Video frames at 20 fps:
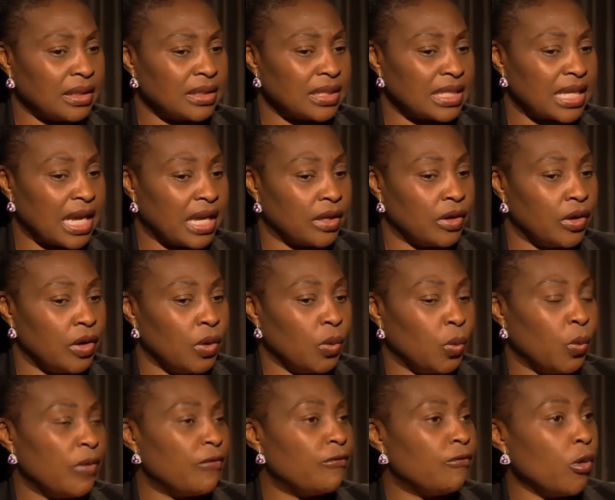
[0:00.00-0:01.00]
I can say
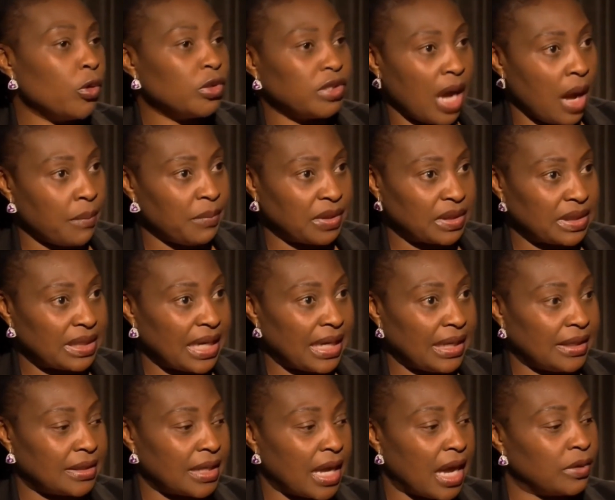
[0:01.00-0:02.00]
we fought
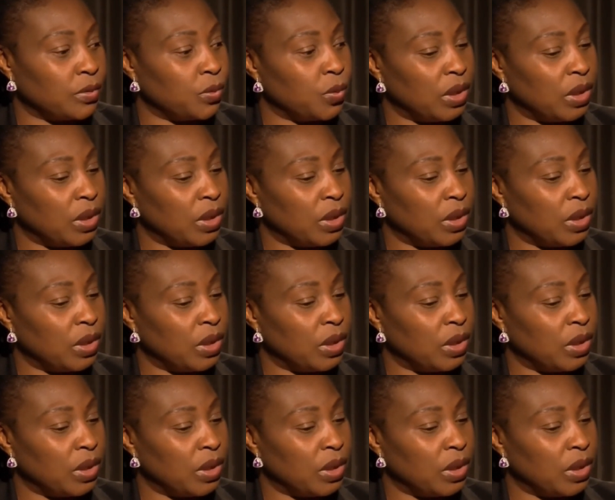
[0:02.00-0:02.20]
apartheid